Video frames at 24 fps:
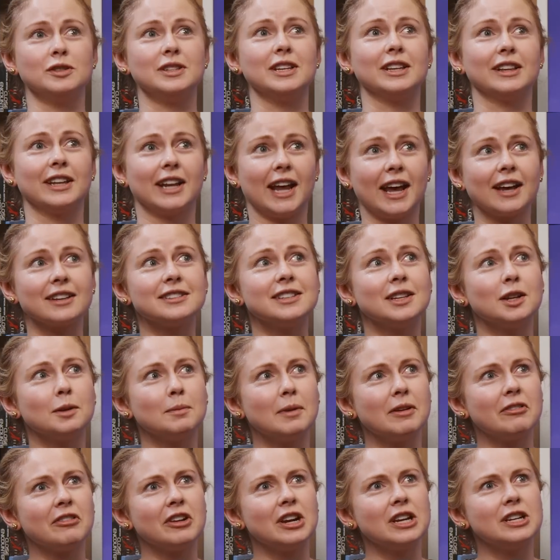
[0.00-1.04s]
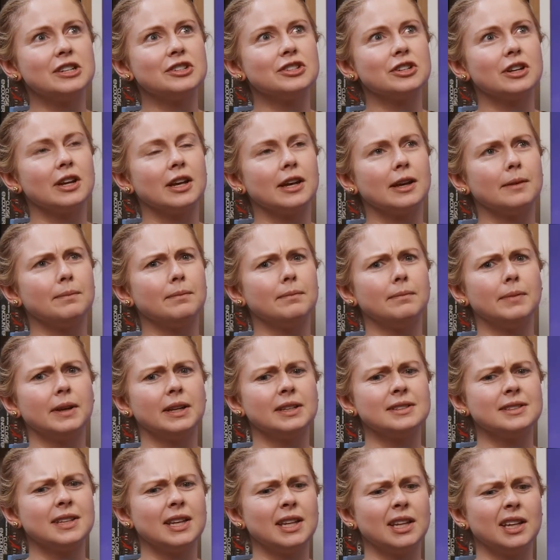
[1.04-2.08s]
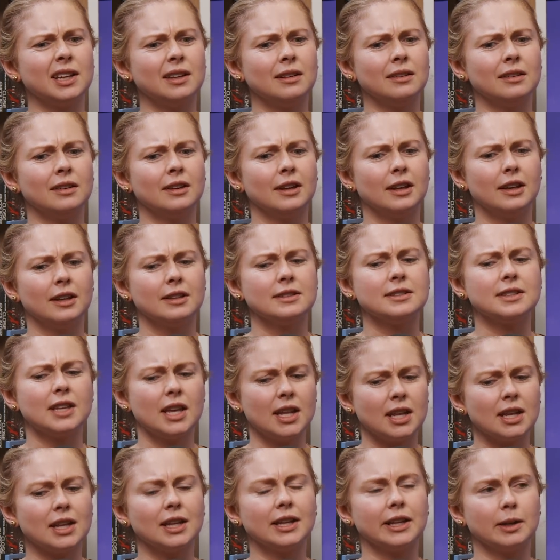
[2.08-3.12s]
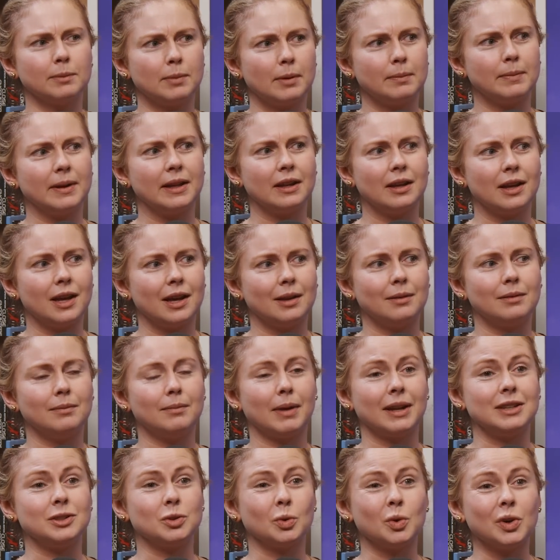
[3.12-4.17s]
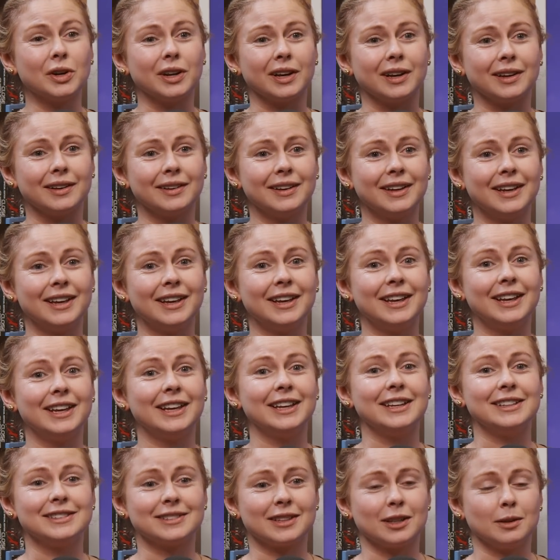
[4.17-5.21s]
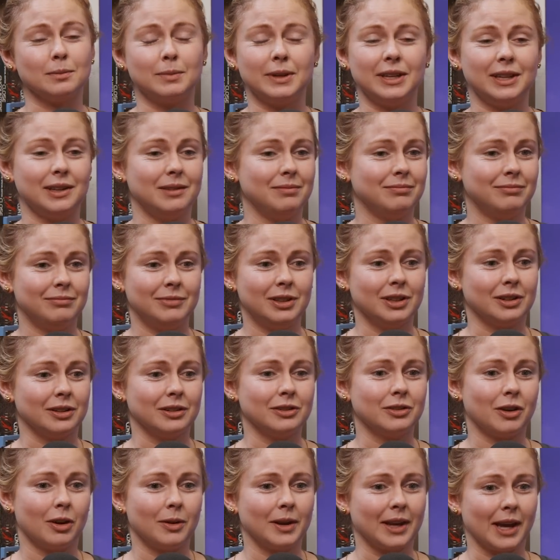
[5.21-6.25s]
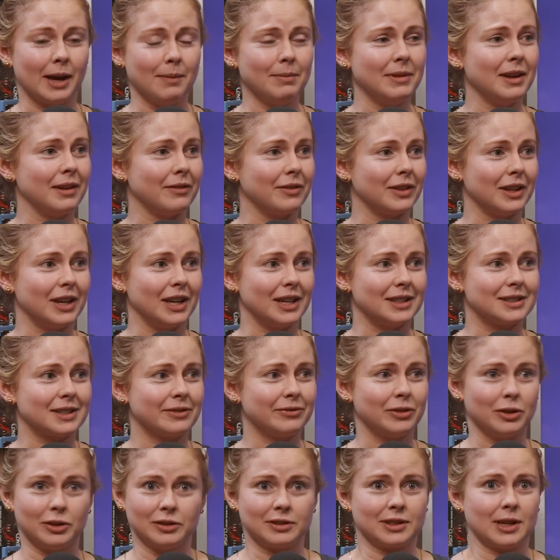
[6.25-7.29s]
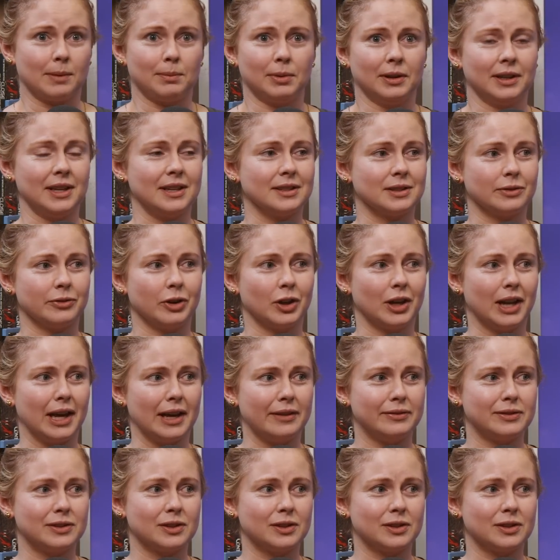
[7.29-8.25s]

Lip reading: Zealand accent on my French. But it's getting a little bit better. And my daughter is going to be, growing up there for the first couple of years of her life.